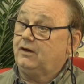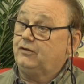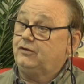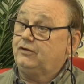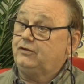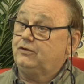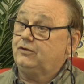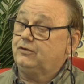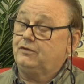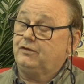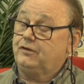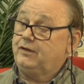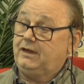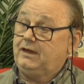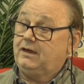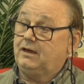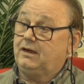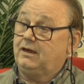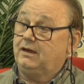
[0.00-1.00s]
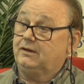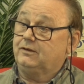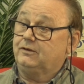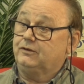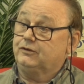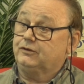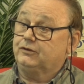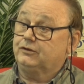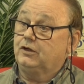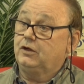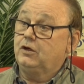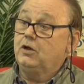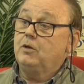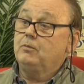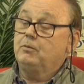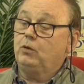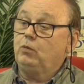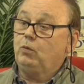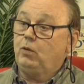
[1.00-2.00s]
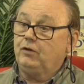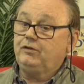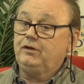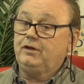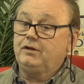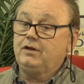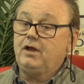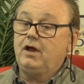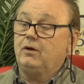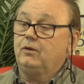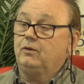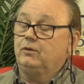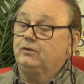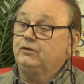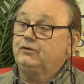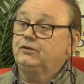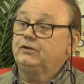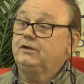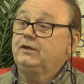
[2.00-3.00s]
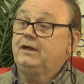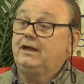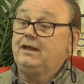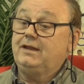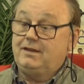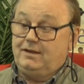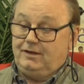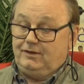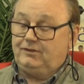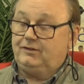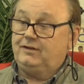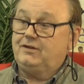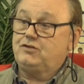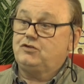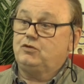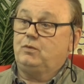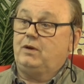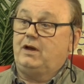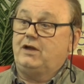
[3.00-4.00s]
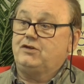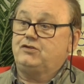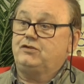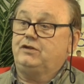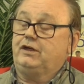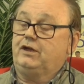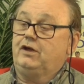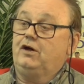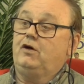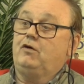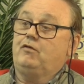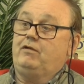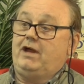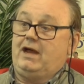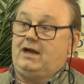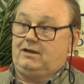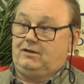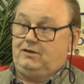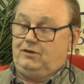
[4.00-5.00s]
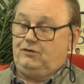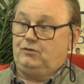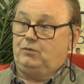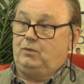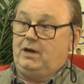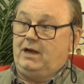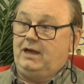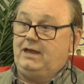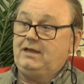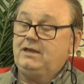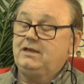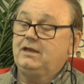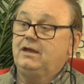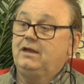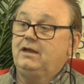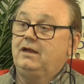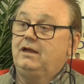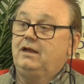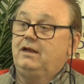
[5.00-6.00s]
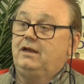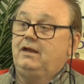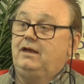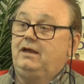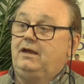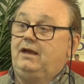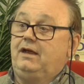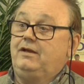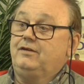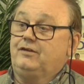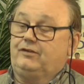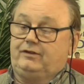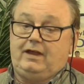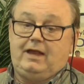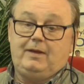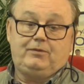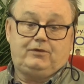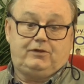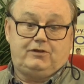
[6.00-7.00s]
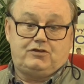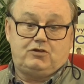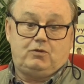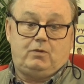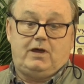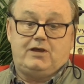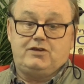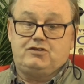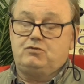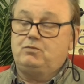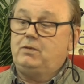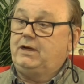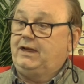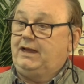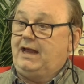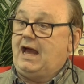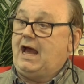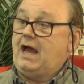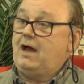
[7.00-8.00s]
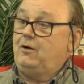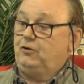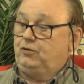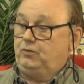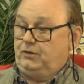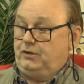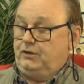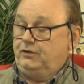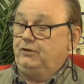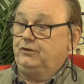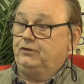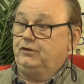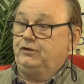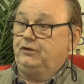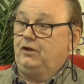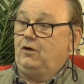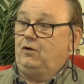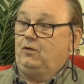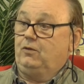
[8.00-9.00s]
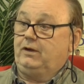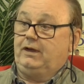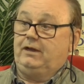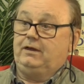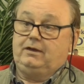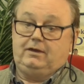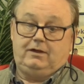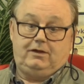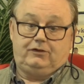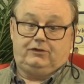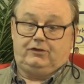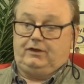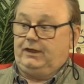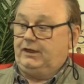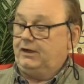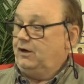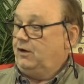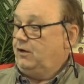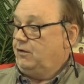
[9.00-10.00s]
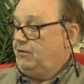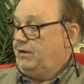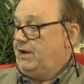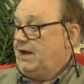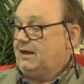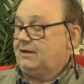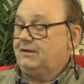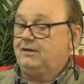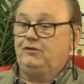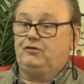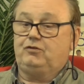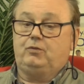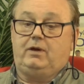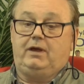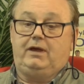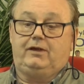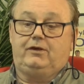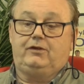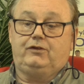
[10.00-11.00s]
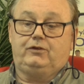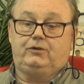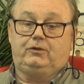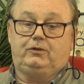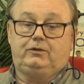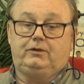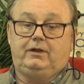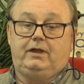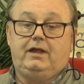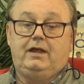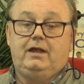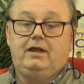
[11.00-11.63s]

because it mm. doesn't think like us. Mm. But what it knows, in this situation, it can't react this yeah, way. Yeah, I agree. Mm. In the same situation, when in a house with another dog, it learns that it can't react this way because the